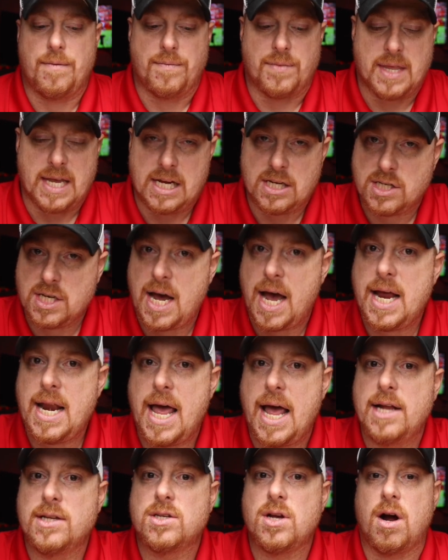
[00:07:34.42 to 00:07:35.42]
And these tight
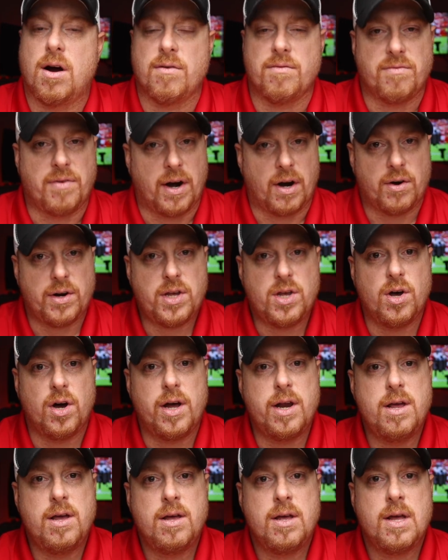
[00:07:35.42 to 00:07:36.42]
ends are very
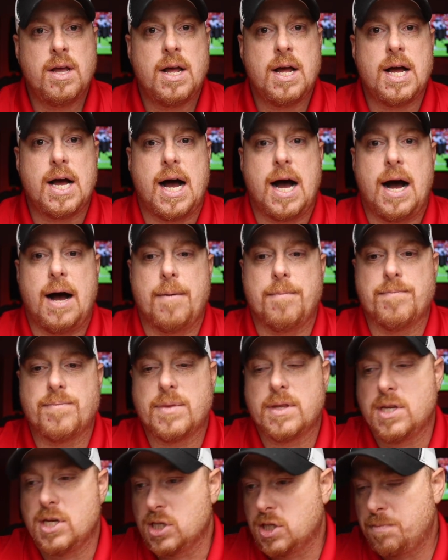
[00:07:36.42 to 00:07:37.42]
good.
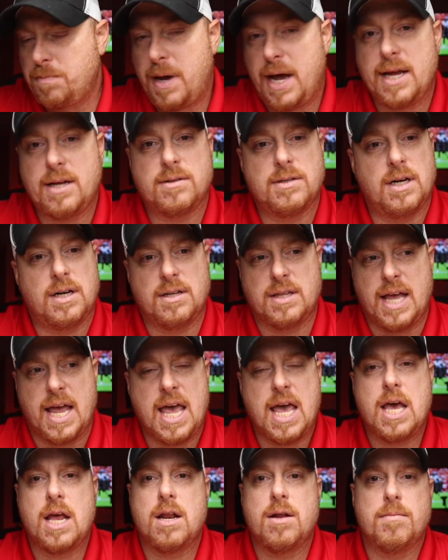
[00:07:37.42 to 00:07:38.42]
Despite the
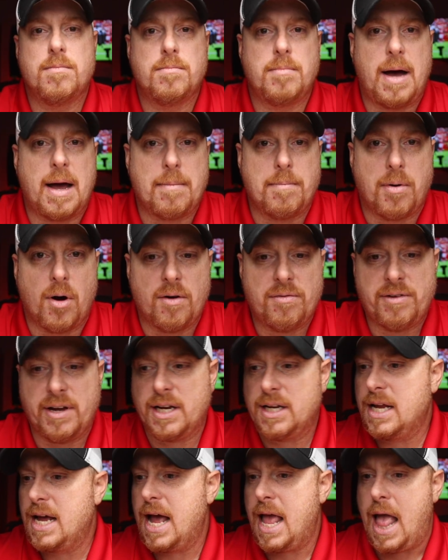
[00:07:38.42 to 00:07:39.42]
hit by
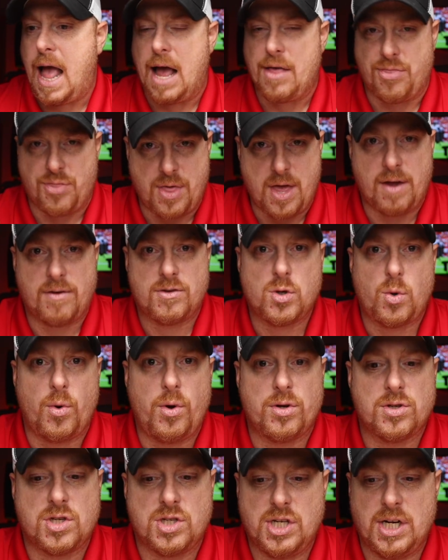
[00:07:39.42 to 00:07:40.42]
Burfict, I think
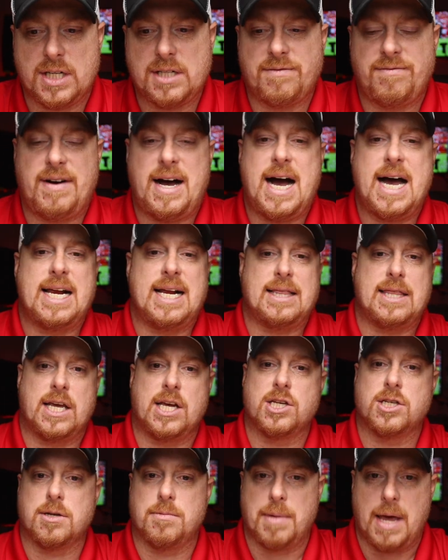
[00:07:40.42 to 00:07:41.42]
Doyle's just fine. I
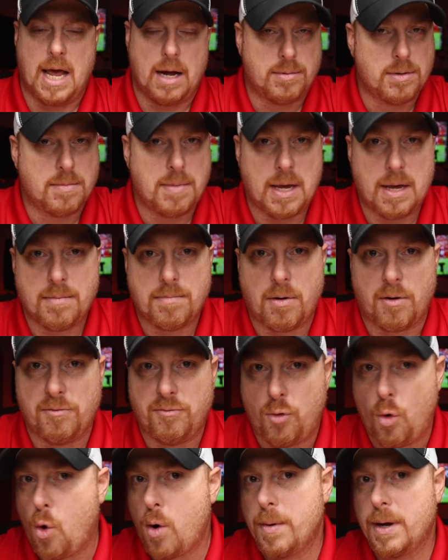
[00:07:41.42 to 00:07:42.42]
think he's going to be able to be
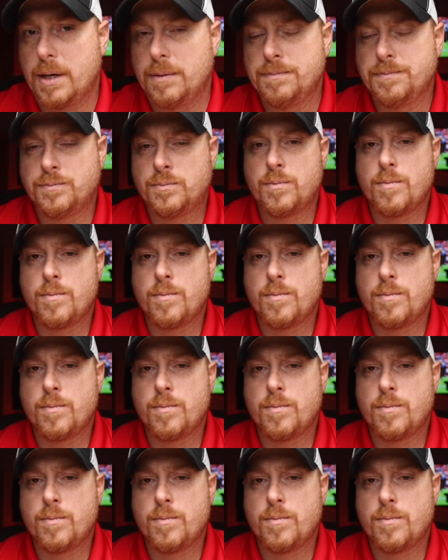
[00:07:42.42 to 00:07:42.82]
performing.